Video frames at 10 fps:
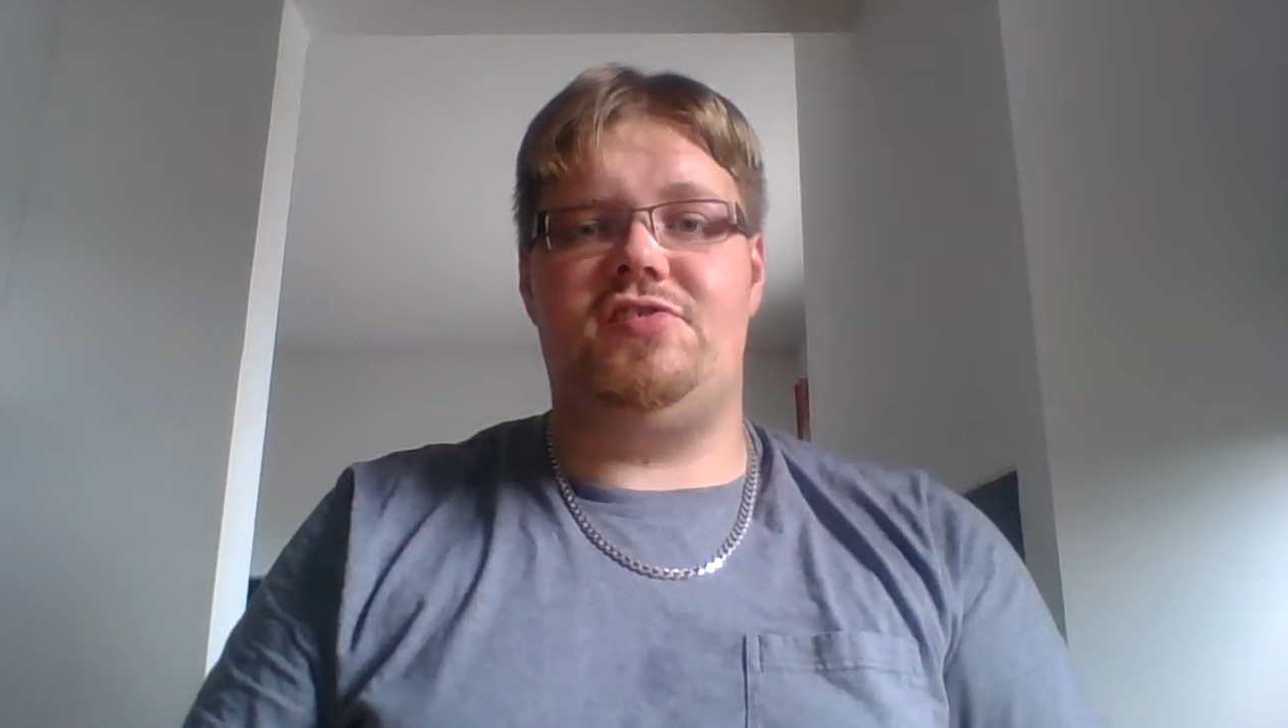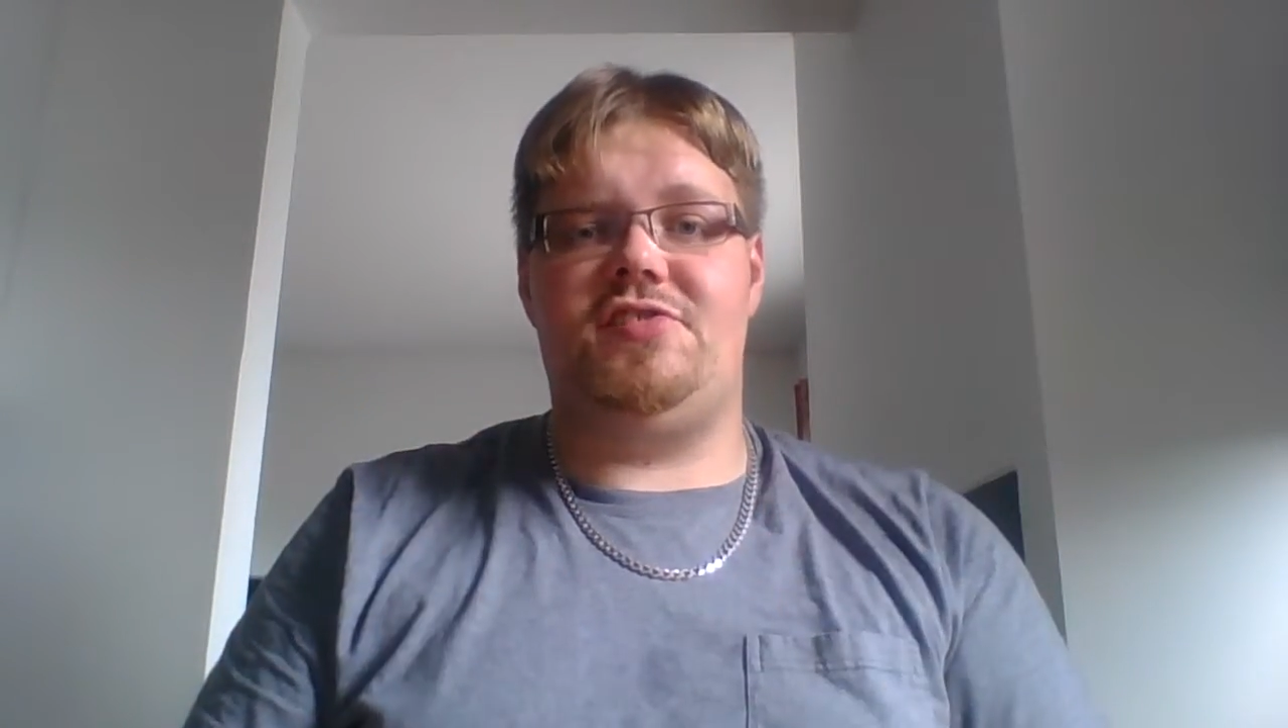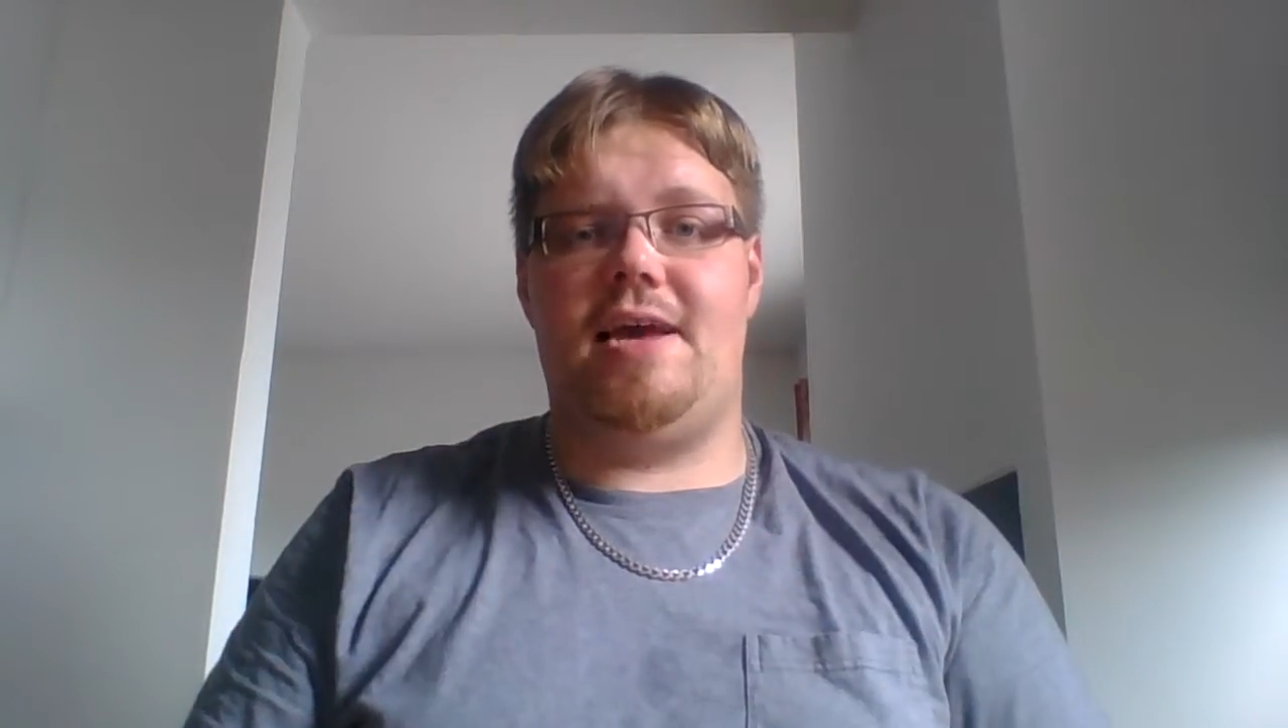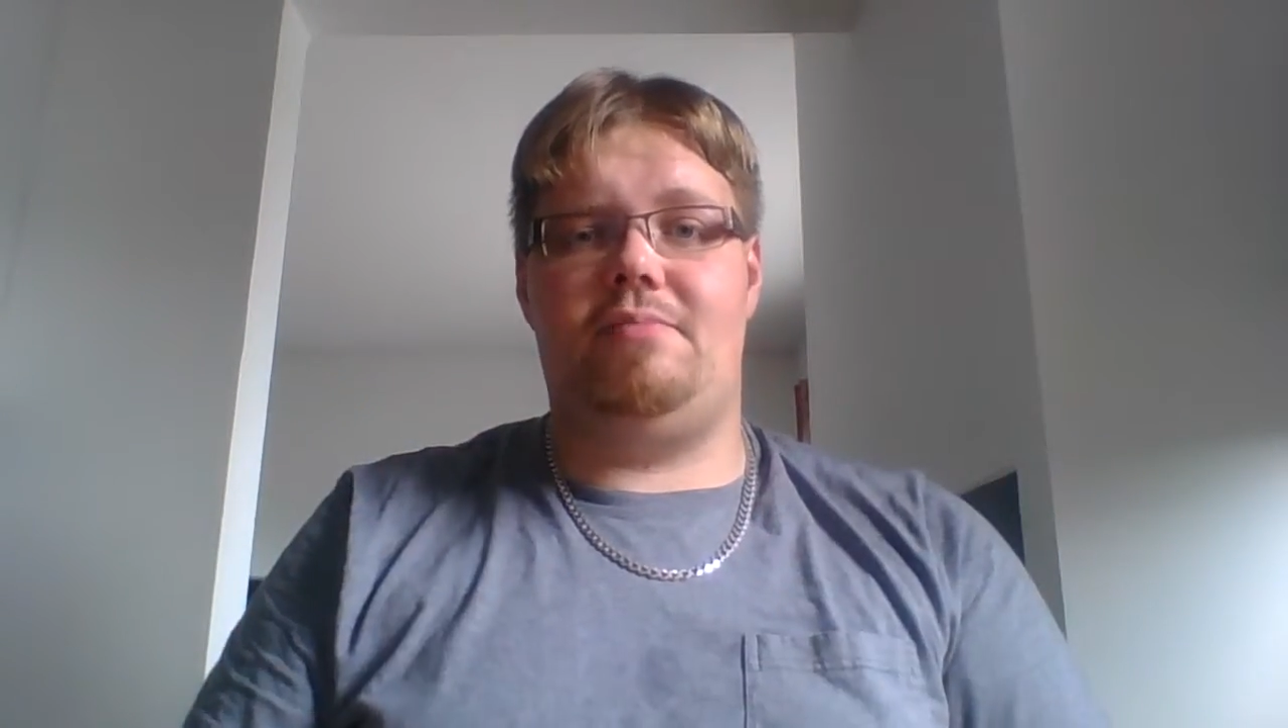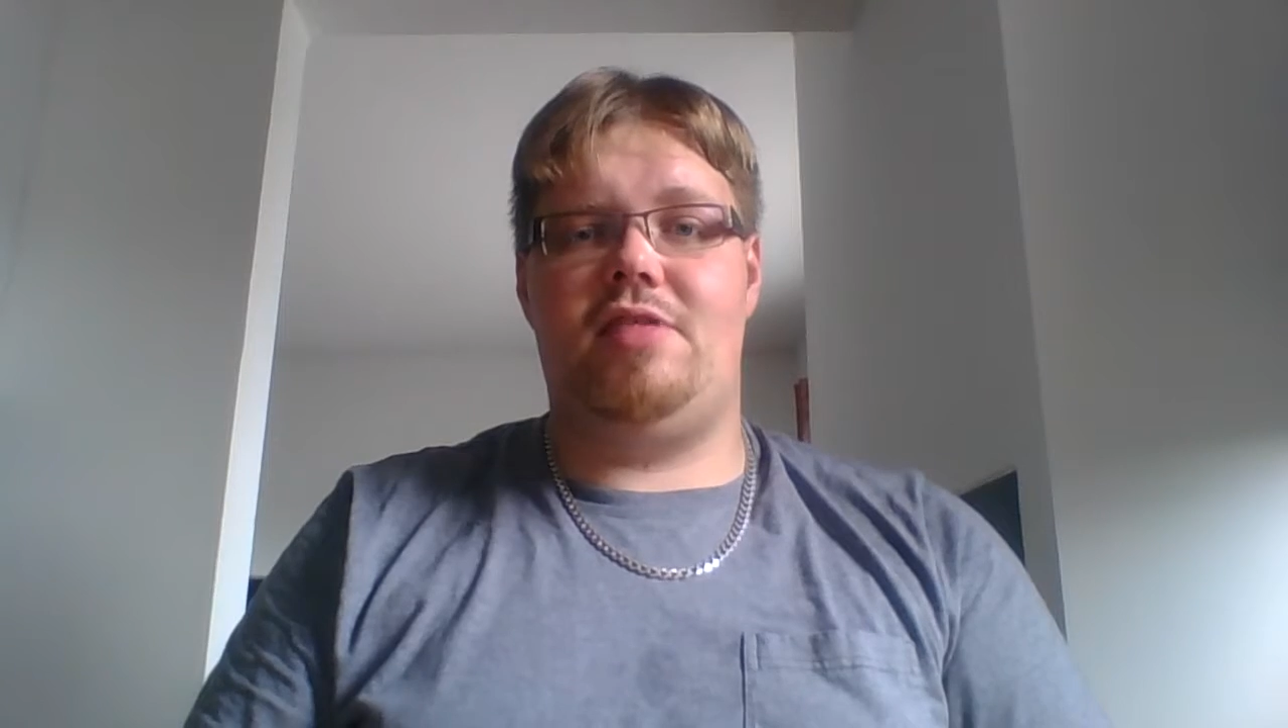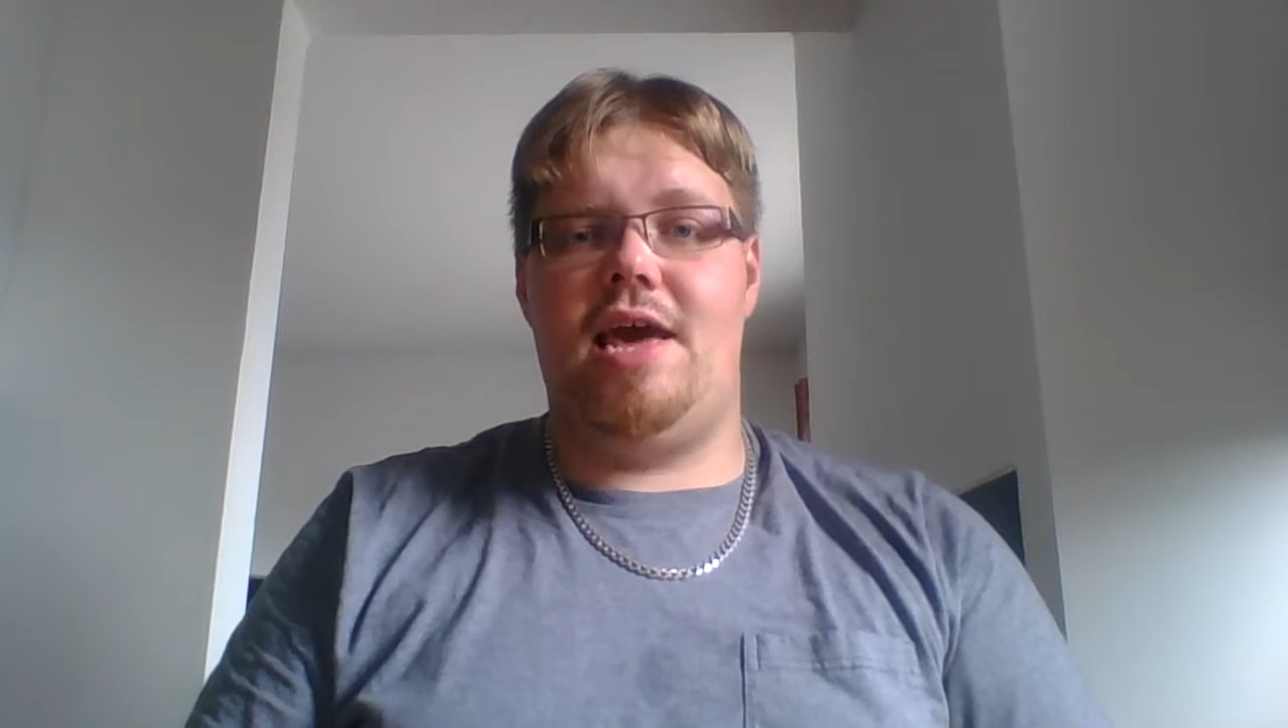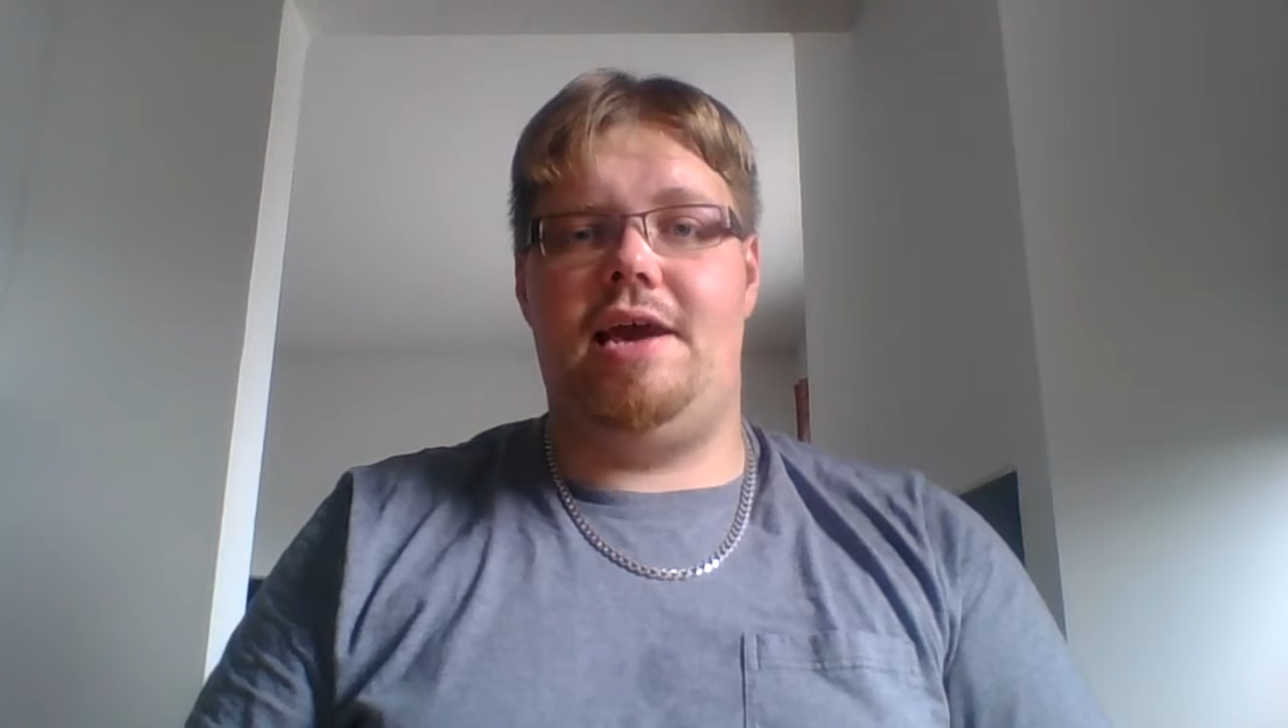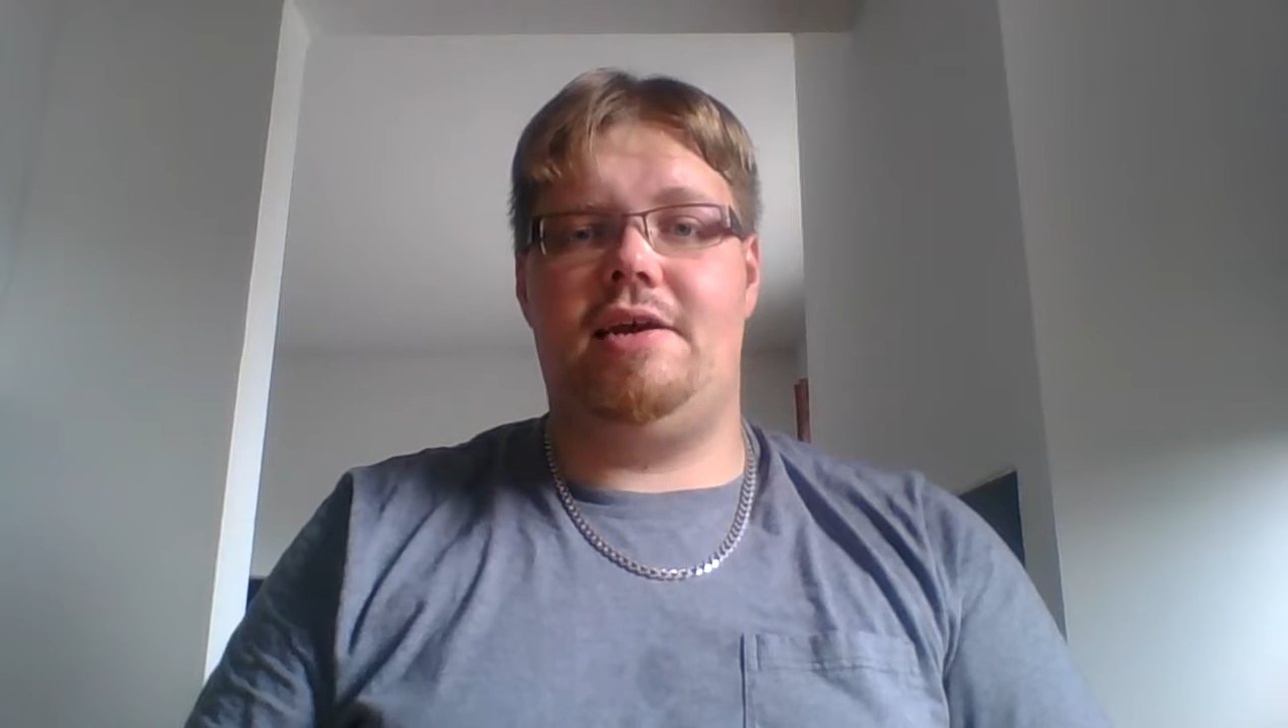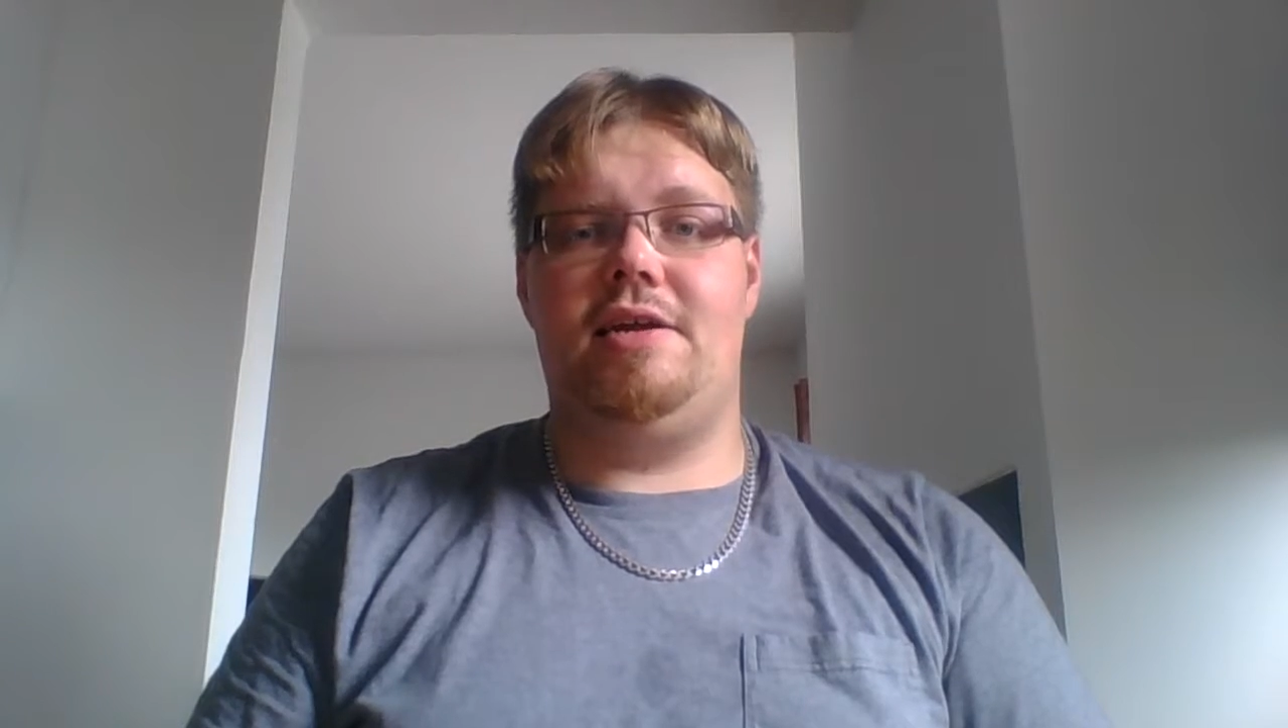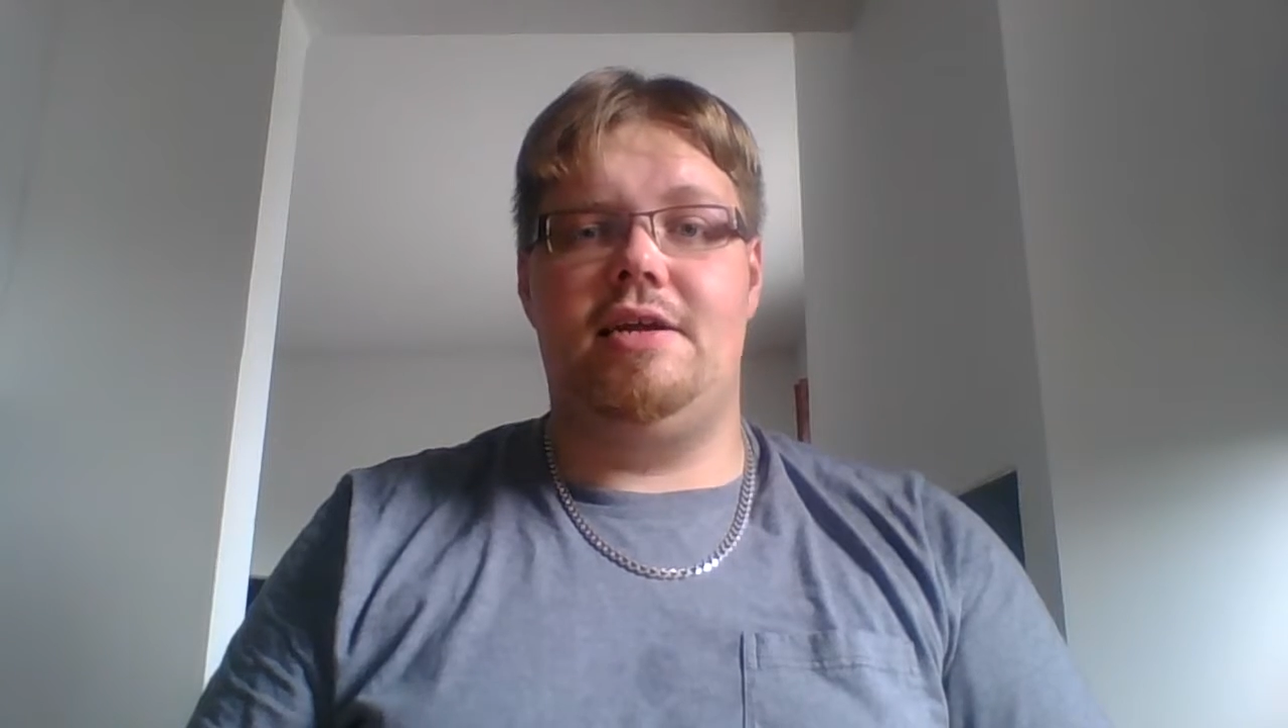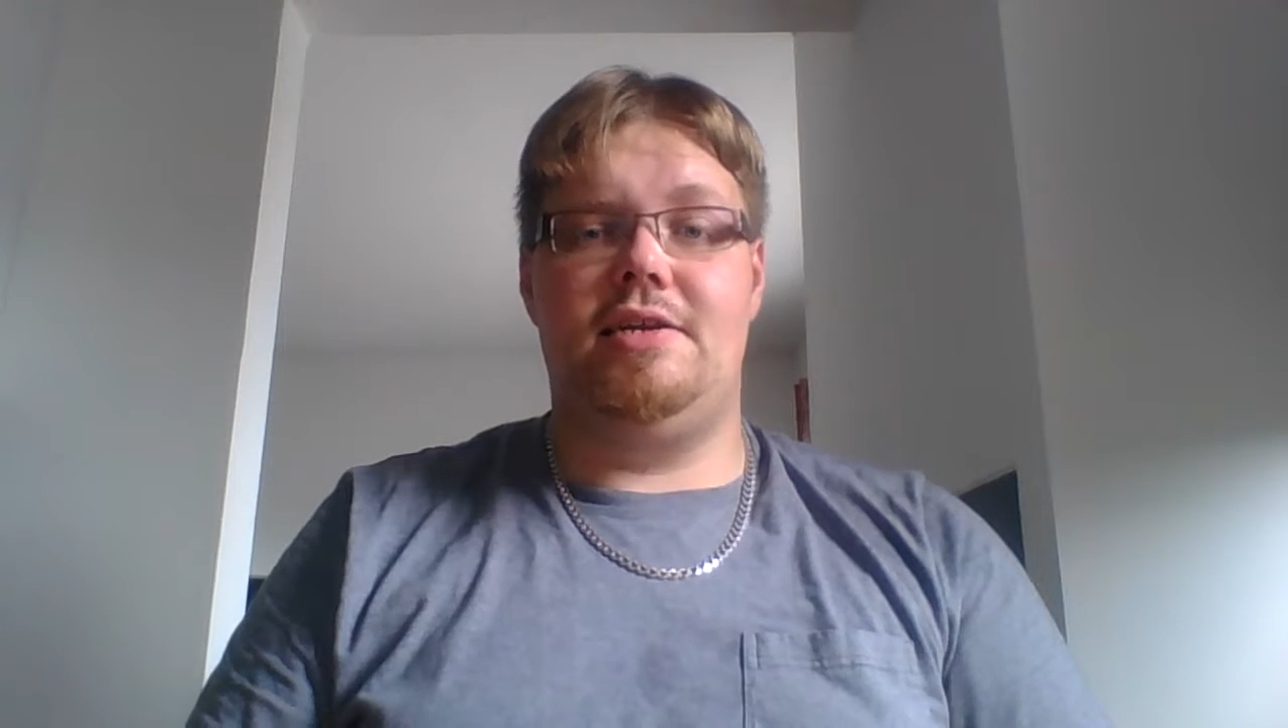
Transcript: same thing,